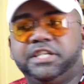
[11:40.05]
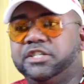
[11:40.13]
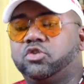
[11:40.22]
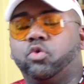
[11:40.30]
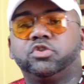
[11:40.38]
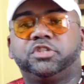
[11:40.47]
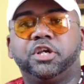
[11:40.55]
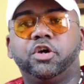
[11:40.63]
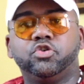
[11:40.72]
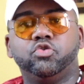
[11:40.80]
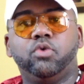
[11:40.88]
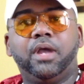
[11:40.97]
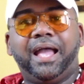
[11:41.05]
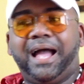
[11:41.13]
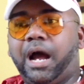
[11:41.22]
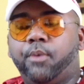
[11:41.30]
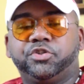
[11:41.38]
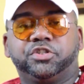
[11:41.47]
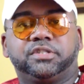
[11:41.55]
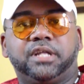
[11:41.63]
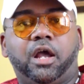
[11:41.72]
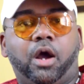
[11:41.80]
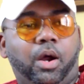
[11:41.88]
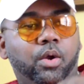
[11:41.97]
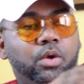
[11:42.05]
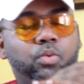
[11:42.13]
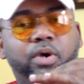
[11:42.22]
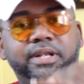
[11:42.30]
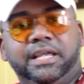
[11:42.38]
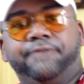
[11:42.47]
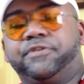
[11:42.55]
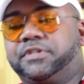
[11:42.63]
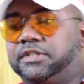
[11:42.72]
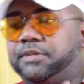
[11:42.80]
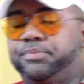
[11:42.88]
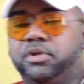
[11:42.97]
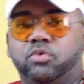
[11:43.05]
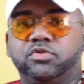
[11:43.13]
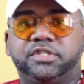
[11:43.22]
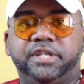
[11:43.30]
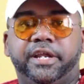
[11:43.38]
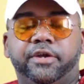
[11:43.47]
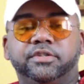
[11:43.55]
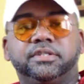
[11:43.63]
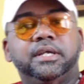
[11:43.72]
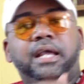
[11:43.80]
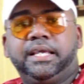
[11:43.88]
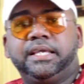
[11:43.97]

He's going to tell you how it should sound, what emphasis to put on snares.